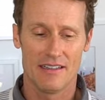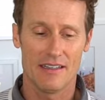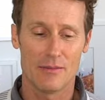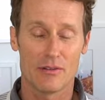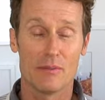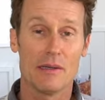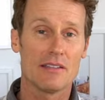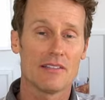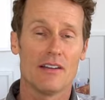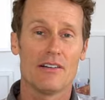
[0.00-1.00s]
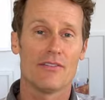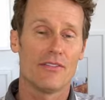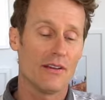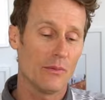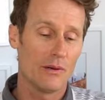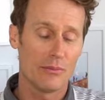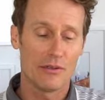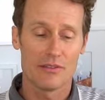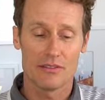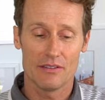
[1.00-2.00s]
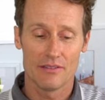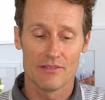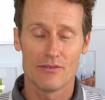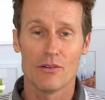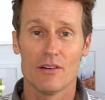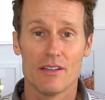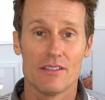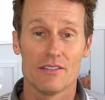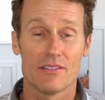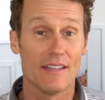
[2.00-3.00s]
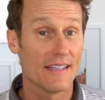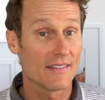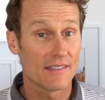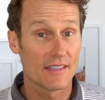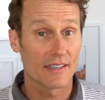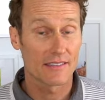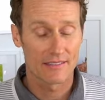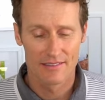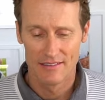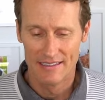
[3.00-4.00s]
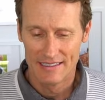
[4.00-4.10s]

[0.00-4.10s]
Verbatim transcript: Um, so myself, that one person, four others, that's six.